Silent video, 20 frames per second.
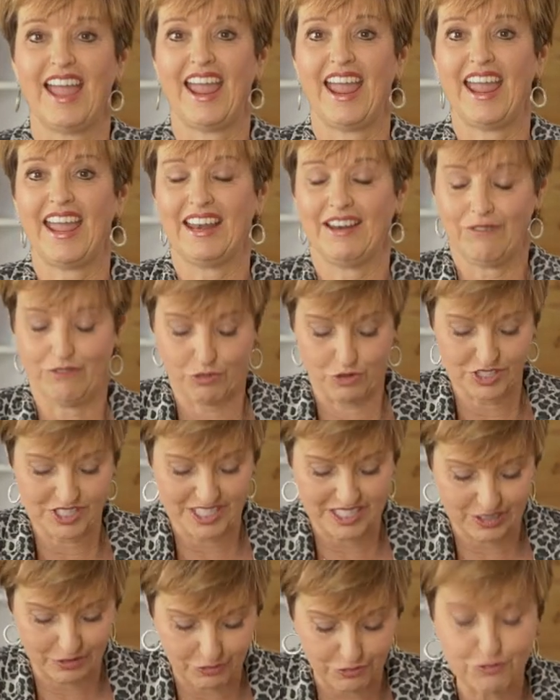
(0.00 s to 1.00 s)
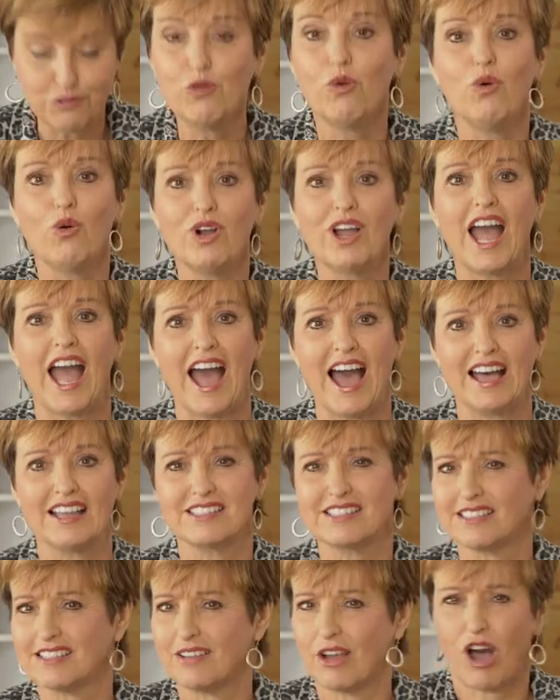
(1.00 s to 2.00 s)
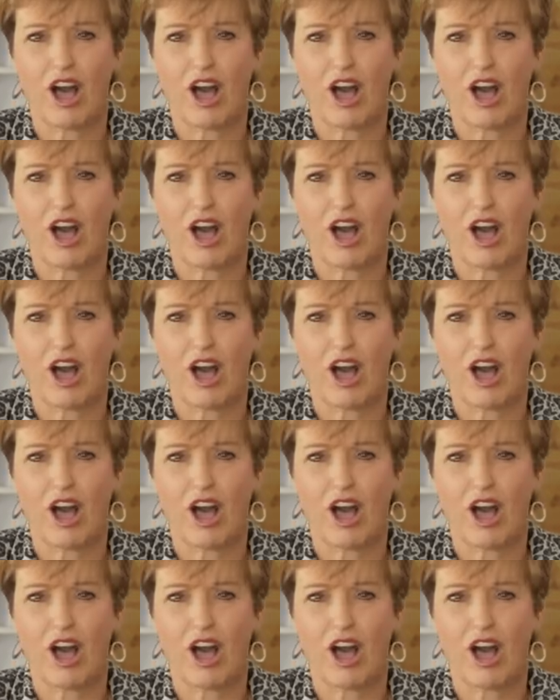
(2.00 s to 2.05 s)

and was in a full cast,